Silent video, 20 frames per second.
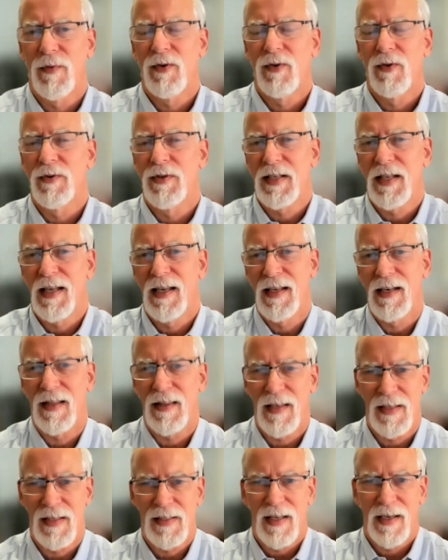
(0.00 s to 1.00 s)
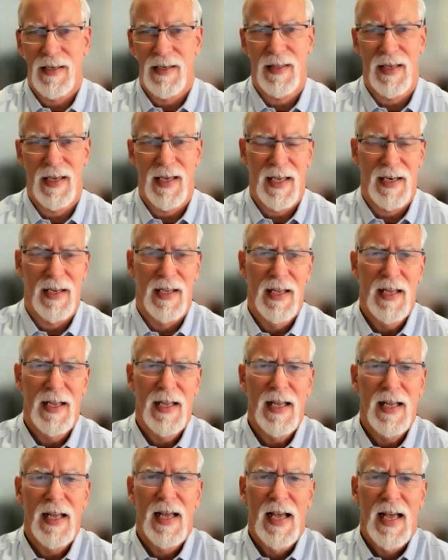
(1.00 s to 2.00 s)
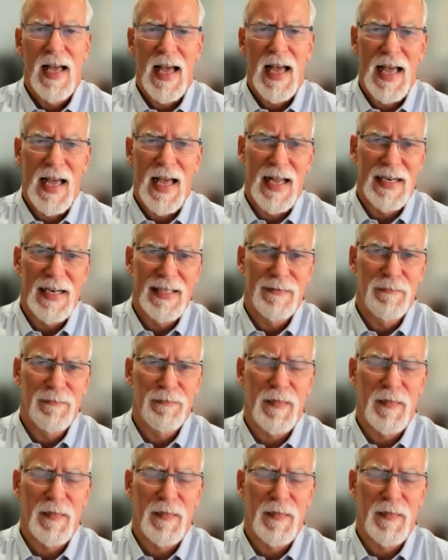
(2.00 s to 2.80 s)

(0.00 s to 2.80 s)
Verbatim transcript: through the skin and things like that? And